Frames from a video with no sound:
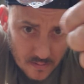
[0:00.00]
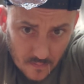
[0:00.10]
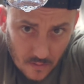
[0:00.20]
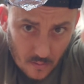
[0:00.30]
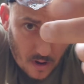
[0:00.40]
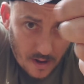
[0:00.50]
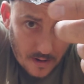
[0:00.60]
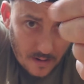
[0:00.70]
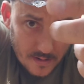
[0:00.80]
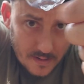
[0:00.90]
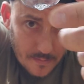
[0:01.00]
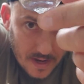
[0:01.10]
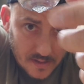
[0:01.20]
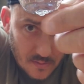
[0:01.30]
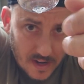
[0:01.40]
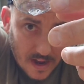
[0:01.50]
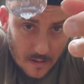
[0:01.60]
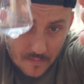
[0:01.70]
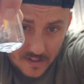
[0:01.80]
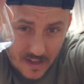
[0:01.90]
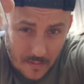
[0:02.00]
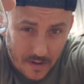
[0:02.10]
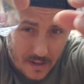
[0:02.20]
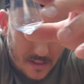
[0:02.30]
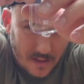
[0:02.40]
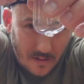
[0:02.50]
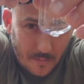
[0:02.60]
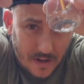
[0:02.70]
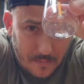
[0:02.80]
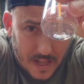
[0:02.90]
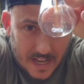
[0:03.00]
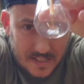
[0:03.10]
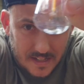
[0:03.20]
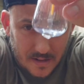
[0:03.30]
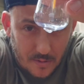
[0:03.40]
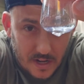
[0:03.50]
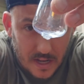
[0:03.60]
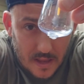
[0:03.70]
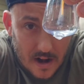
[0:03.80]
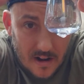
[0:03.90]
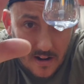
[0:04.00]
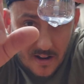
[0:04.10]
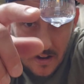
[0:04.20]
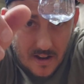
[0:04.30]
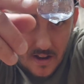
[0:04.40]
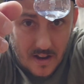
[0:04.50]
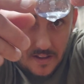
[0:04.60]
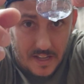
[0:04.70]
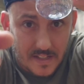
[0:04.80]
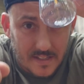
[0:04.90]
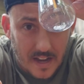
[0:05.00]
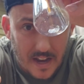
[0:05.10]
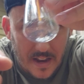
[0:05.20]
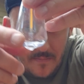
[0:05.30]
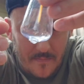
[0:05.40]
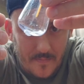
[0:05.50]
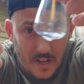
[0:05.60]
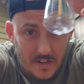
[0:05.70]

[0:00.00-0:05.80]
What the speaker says: for the water to make its way out. There's going to be a little bit of plastic debris in there on the inside. You can